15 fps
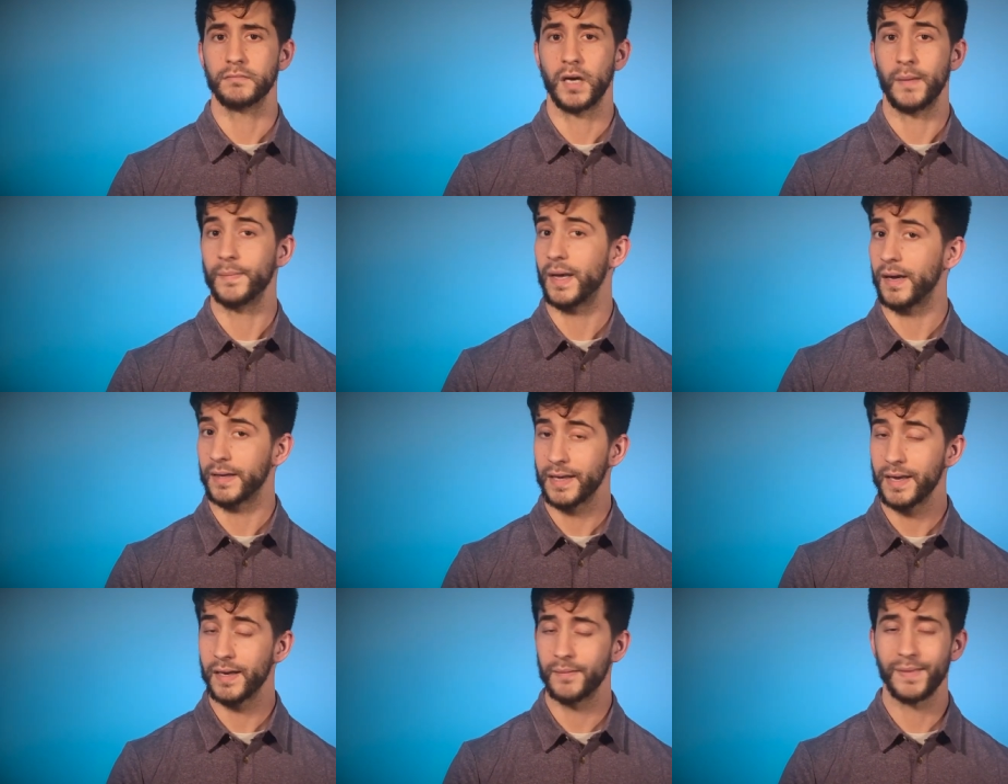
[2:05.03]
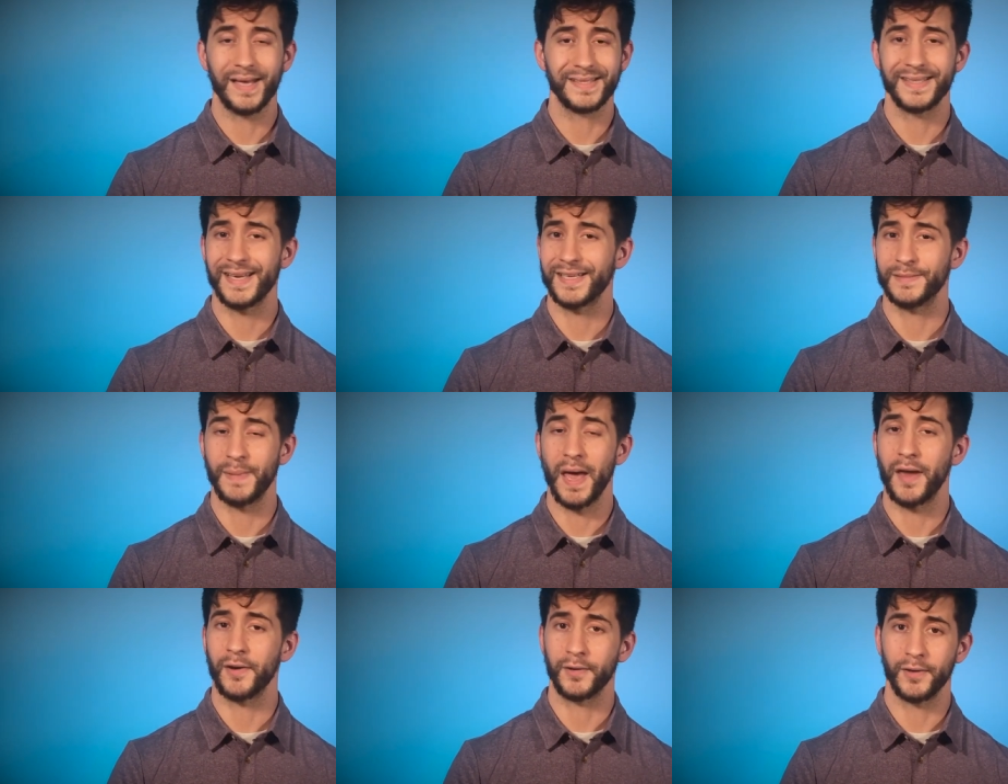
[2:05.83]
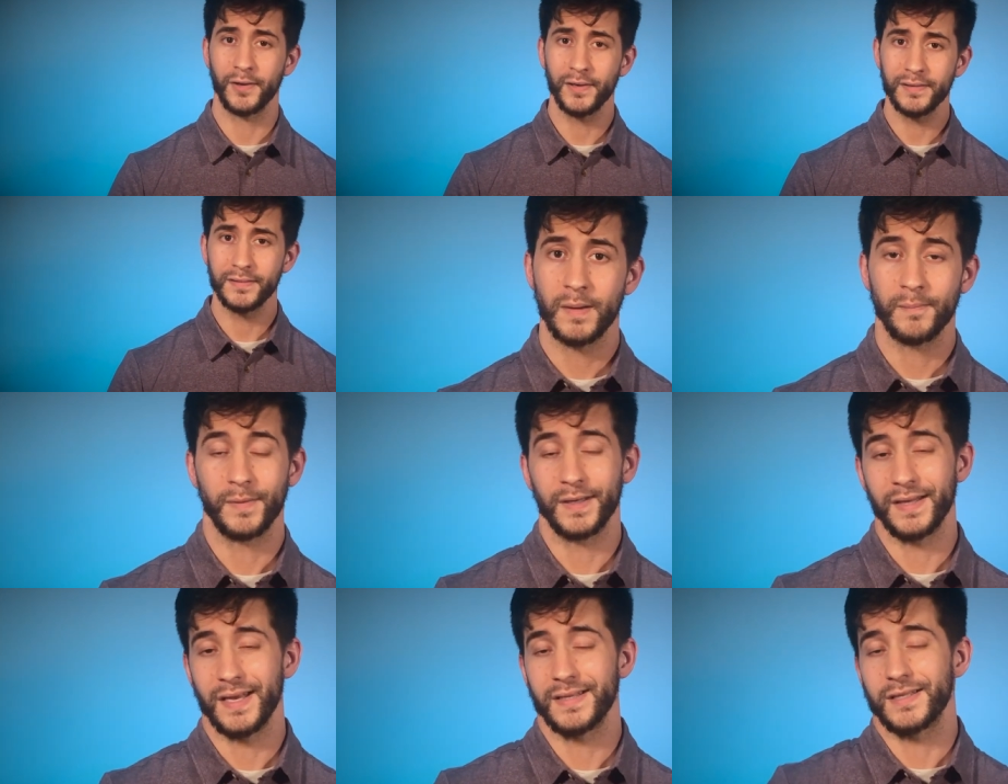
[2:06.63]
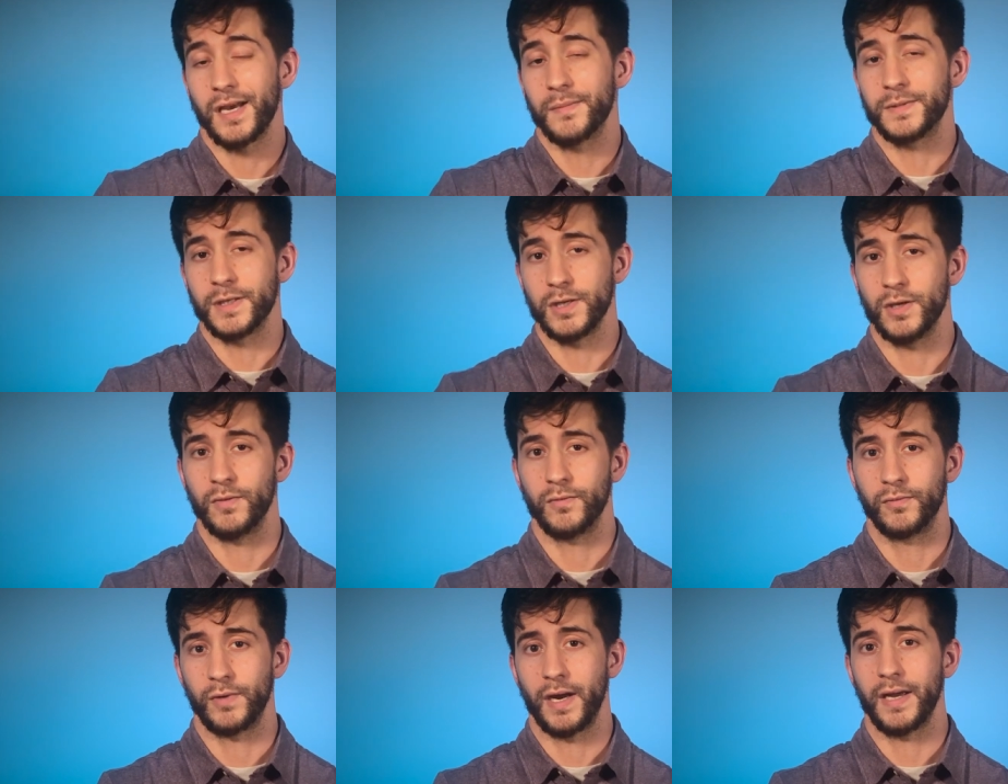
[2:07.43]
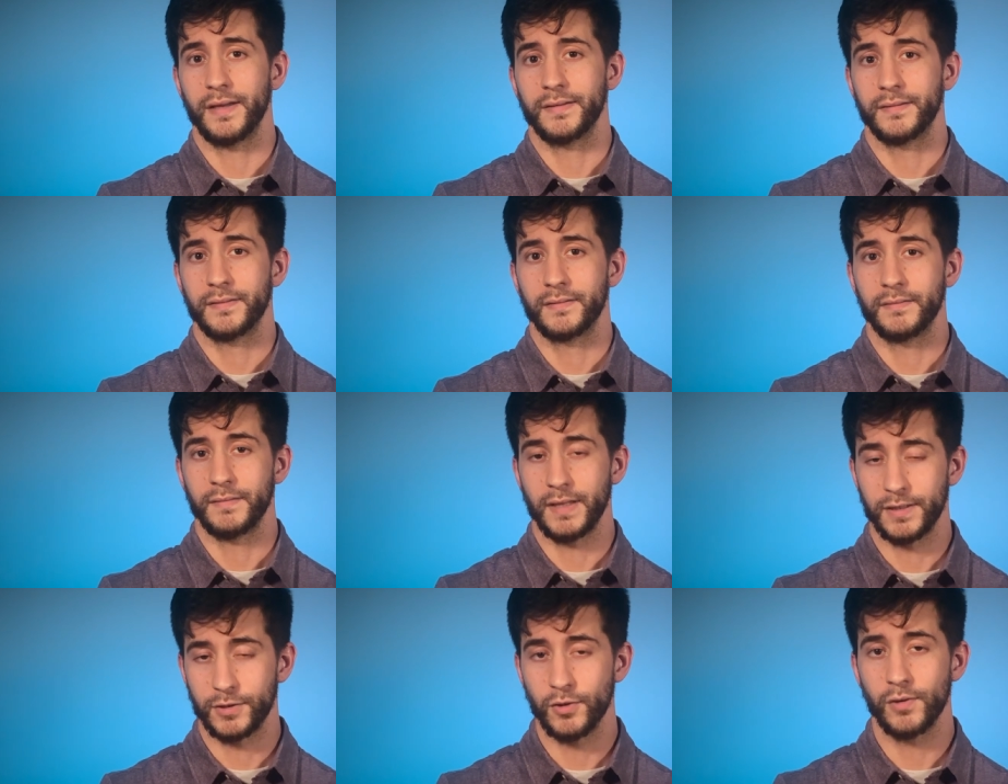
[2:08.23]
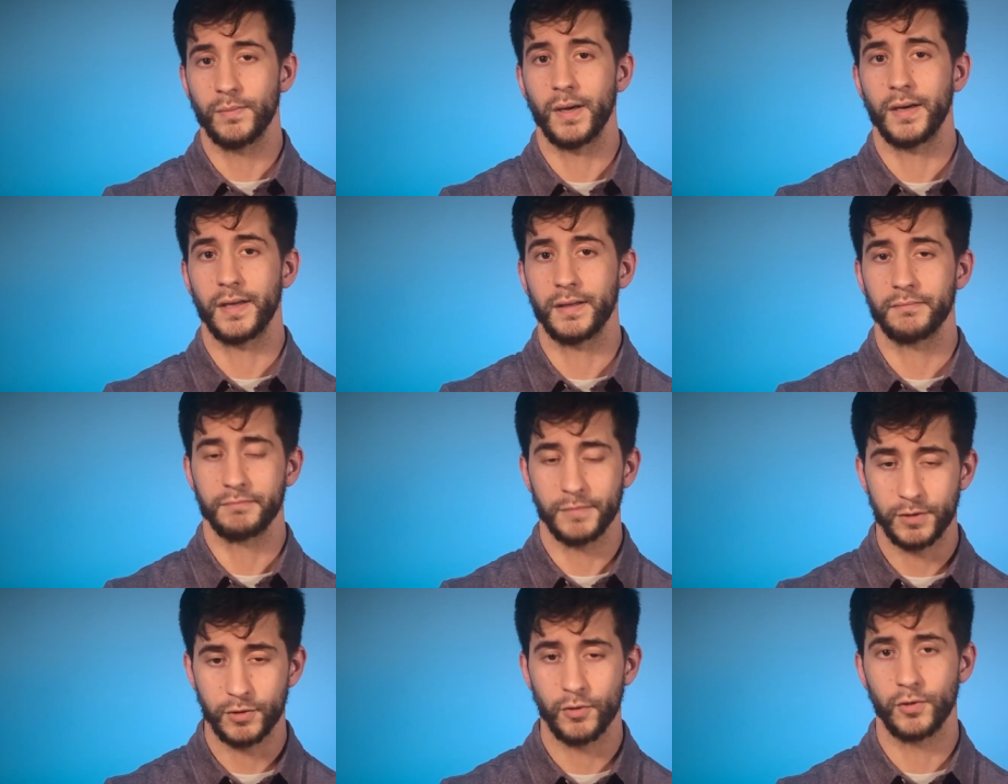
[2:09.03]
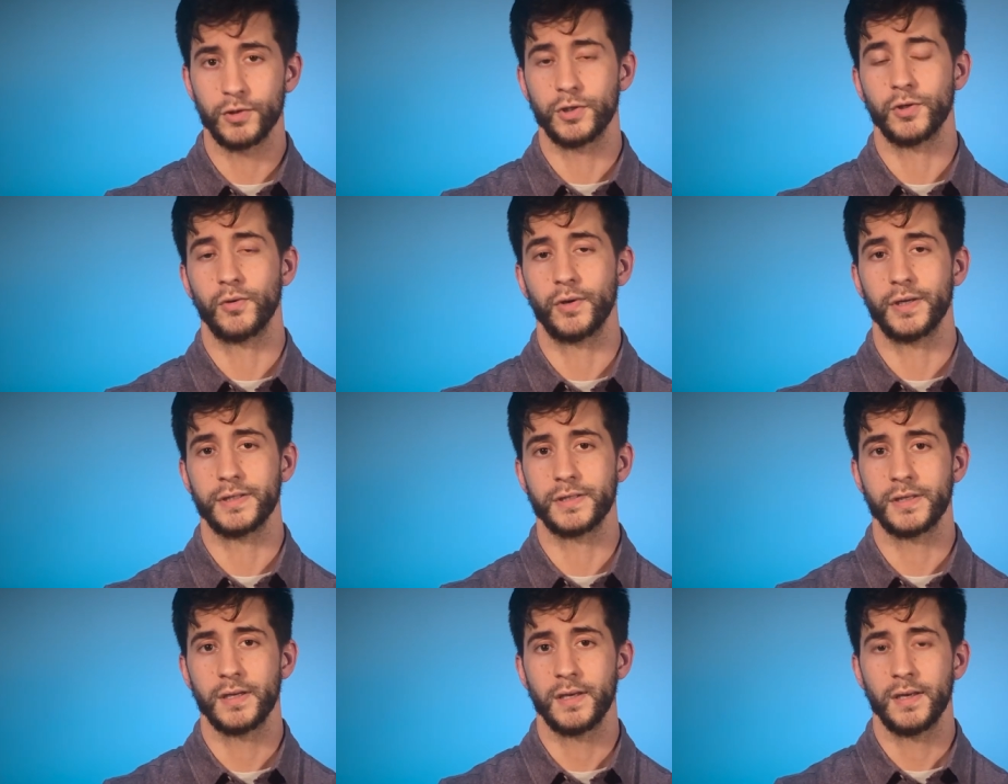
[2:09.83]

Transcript: I'm not saying it's bad or good, but it's up to you, right? It's your money, it's your choice.